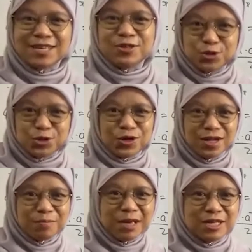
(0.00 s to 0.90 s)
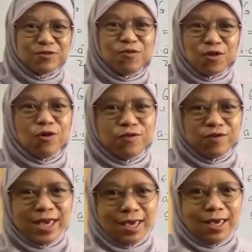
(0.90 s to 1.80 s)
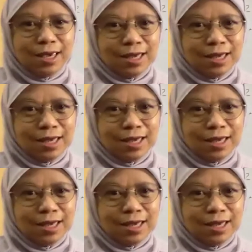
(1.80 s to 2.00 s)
as usual, but it's 4 over A.